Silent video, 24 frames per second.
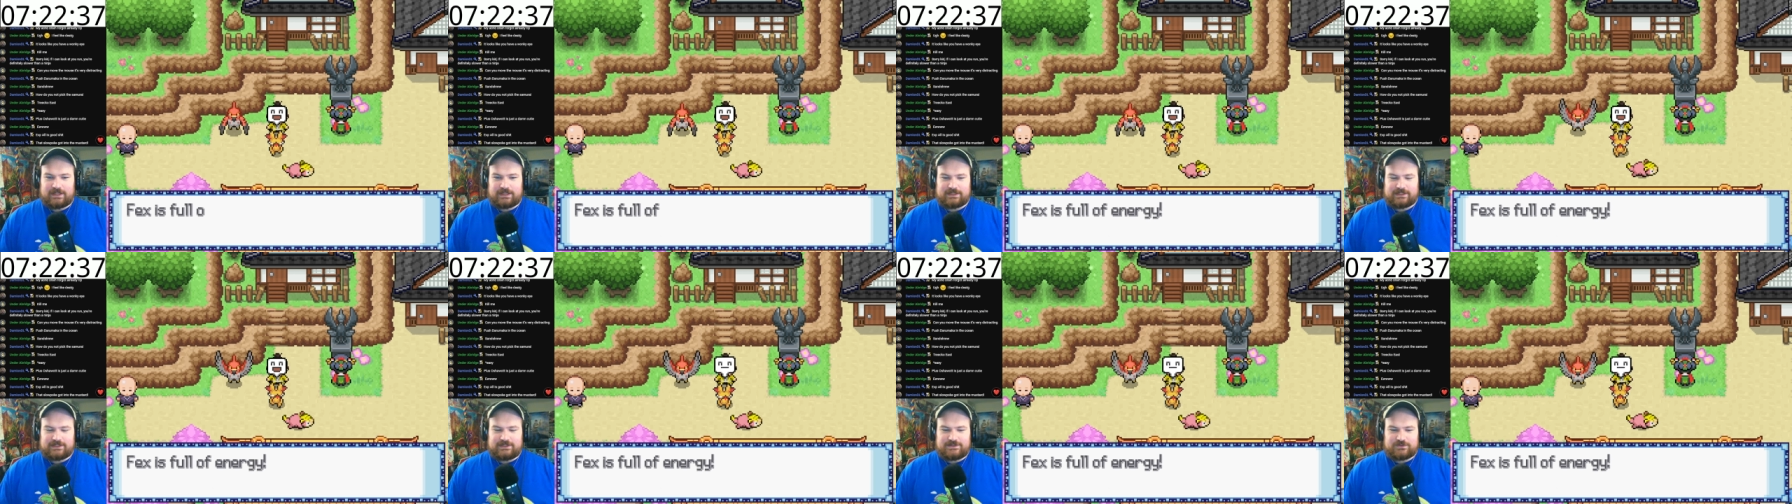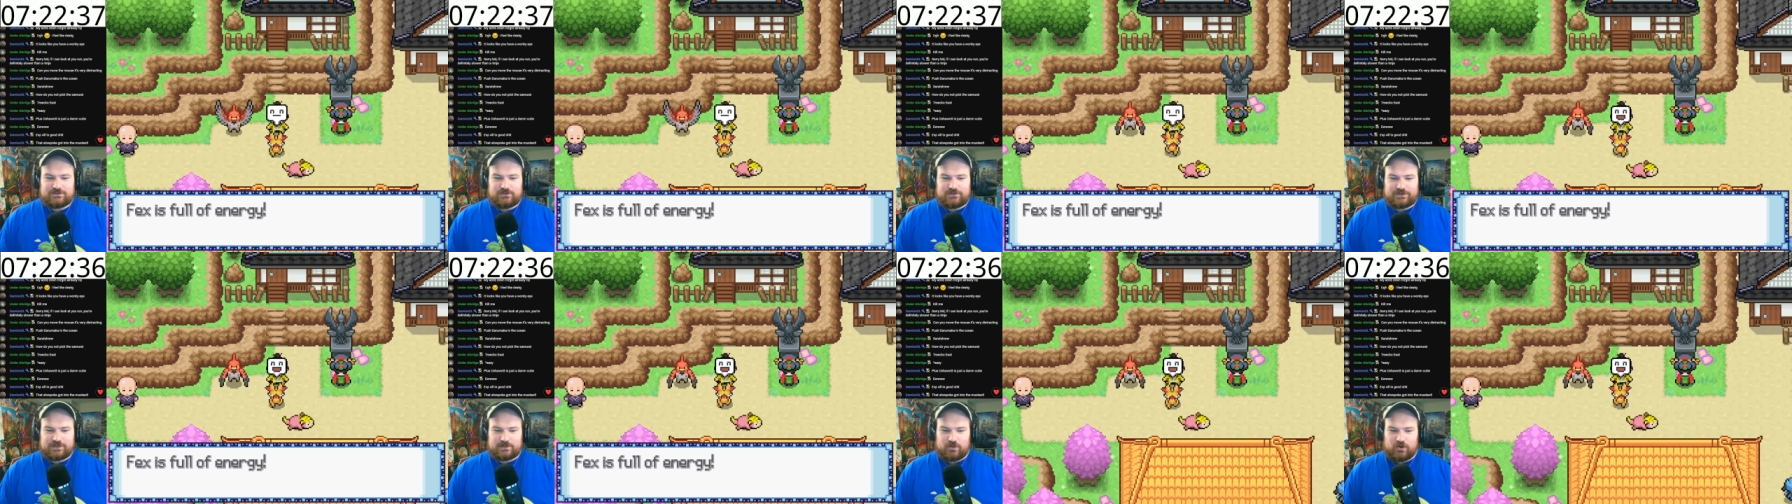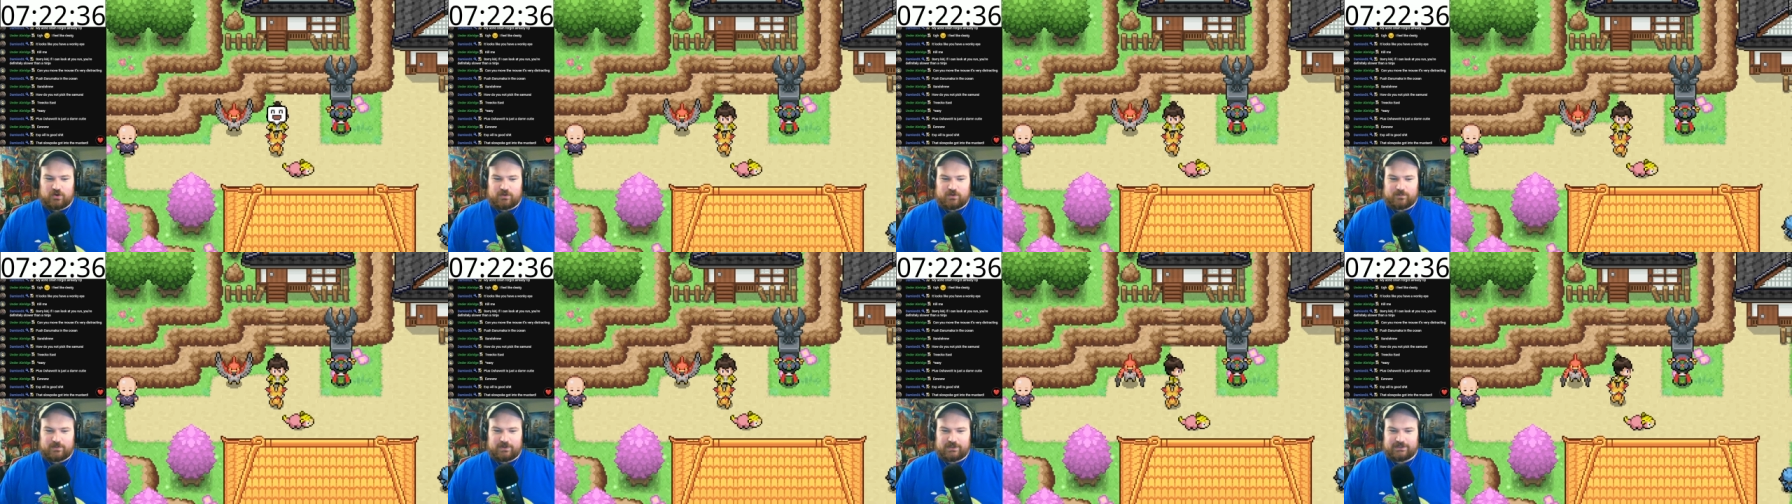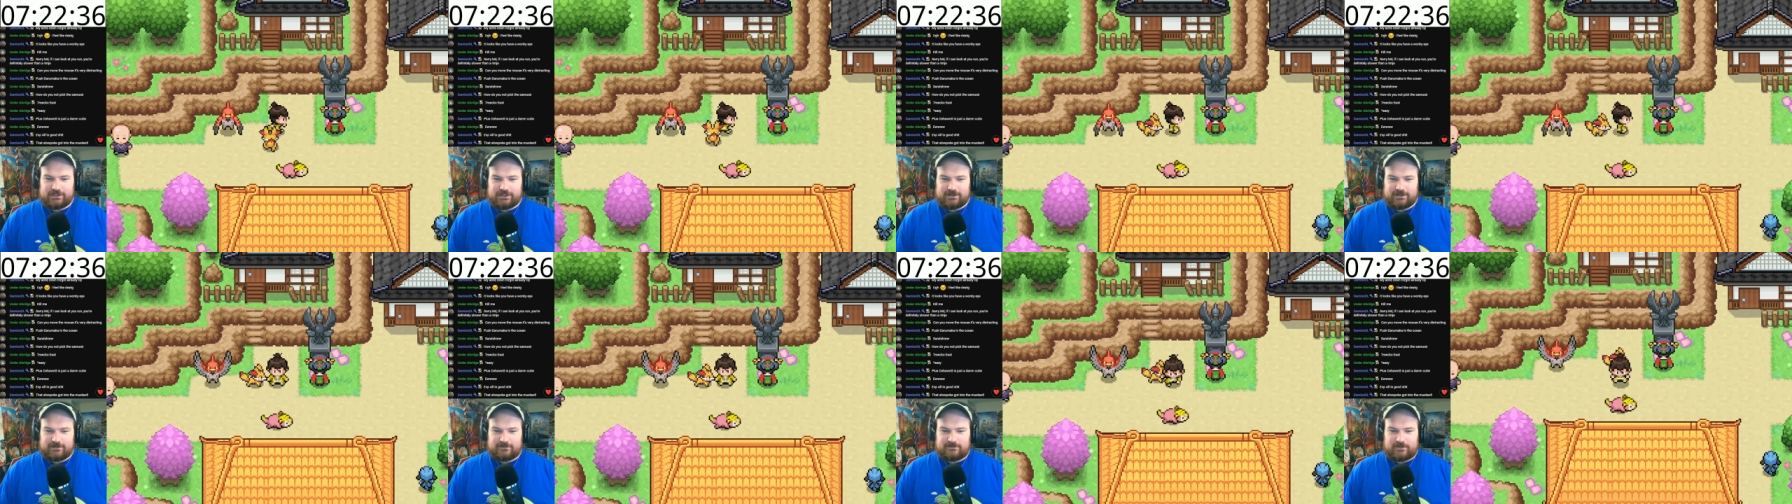It is cool that your
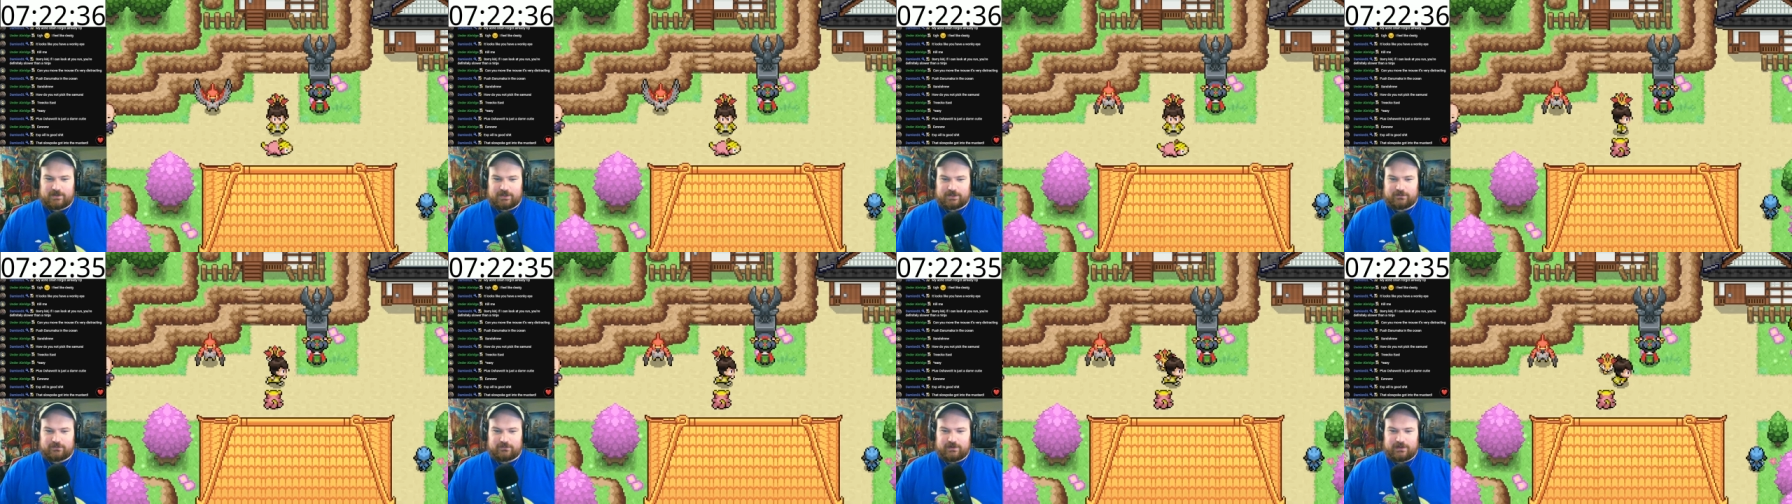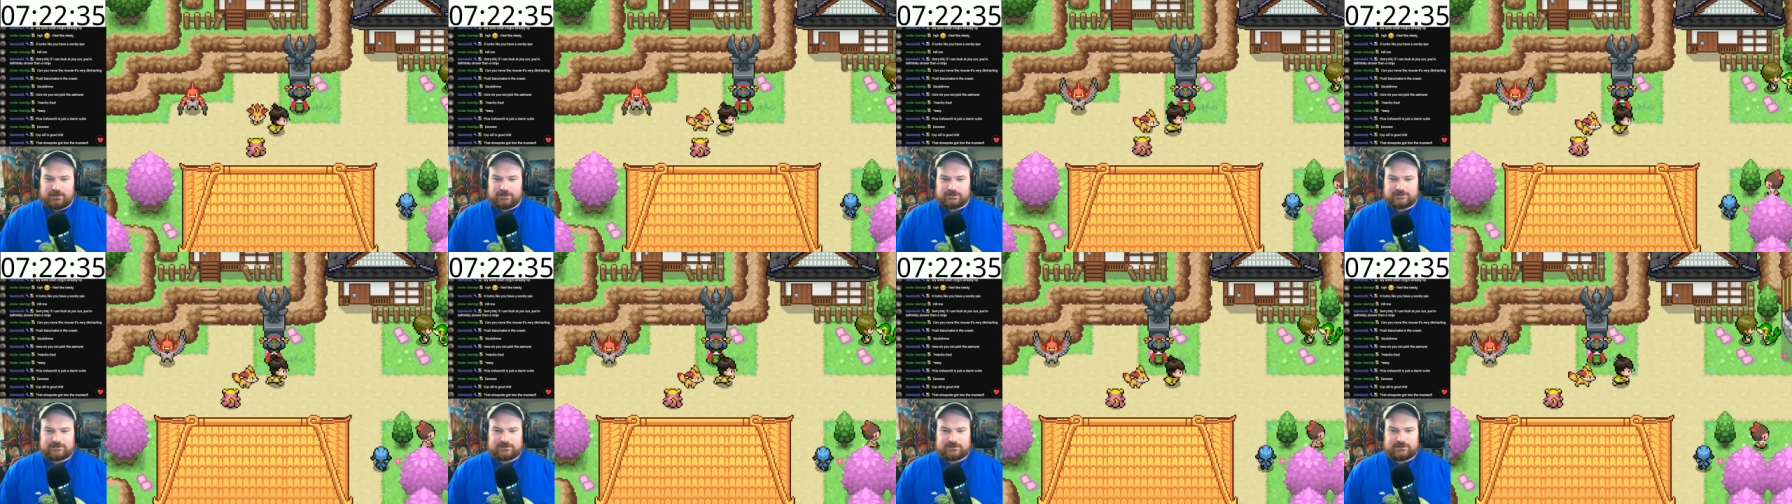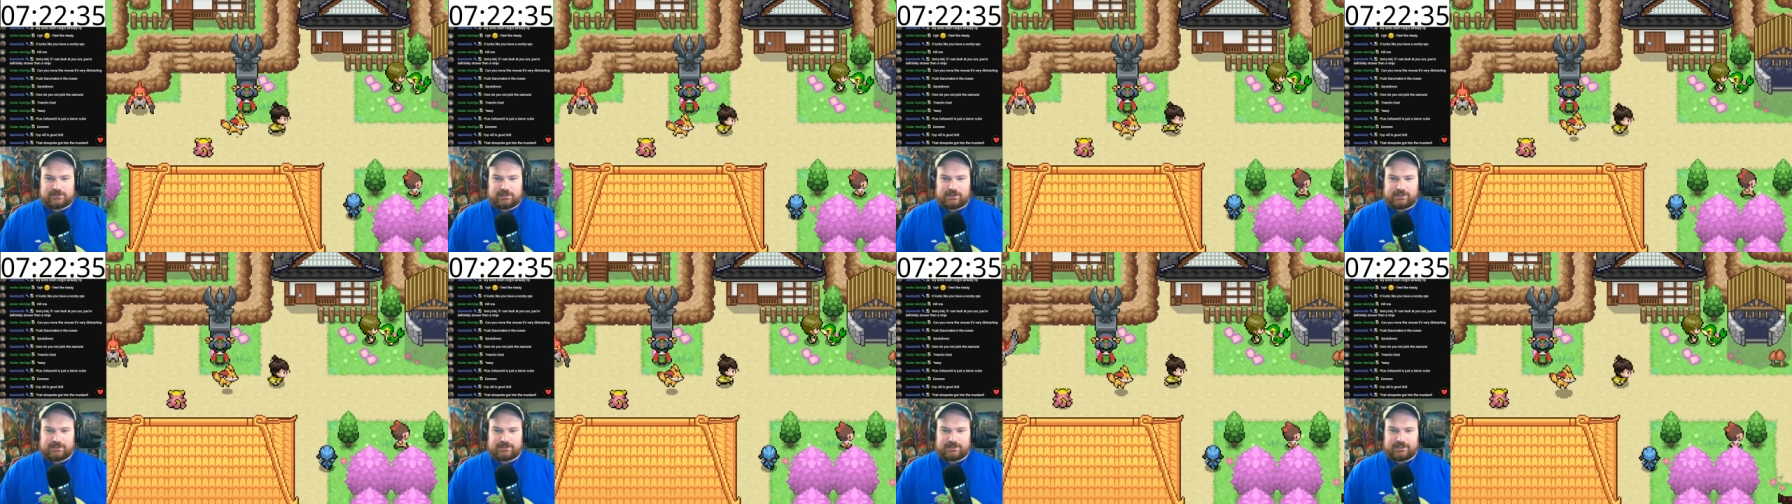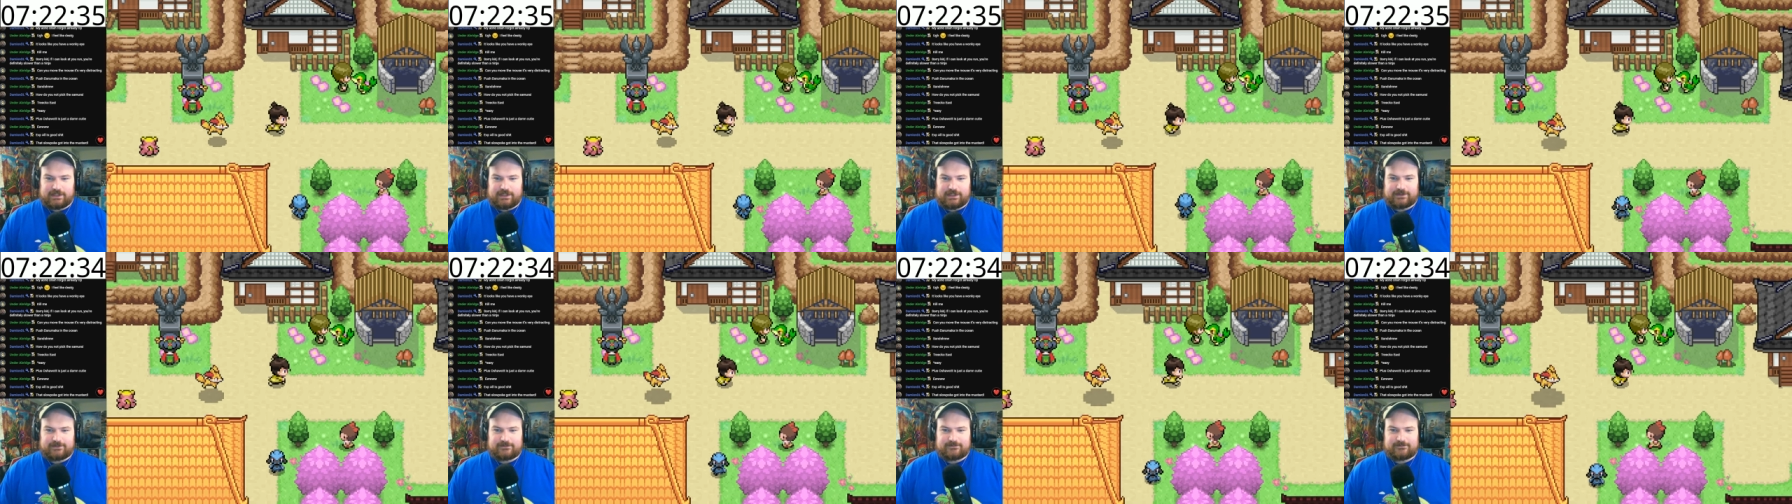Pokemon follow you around. I like
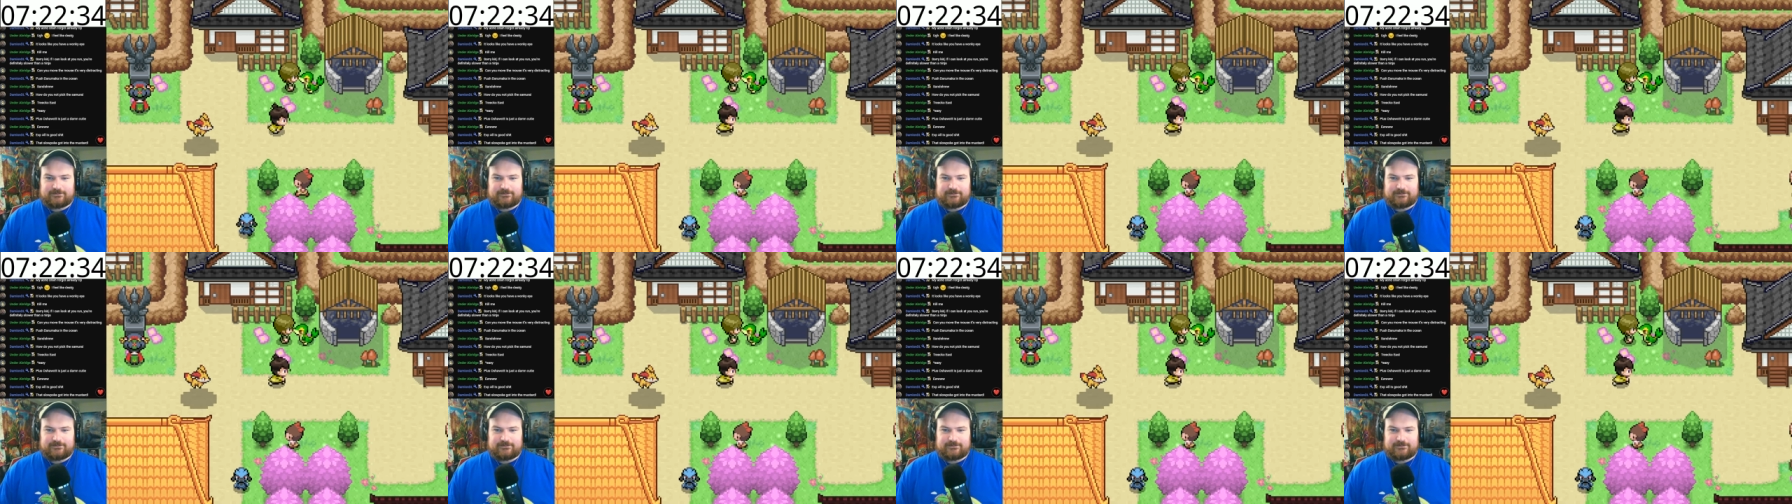that.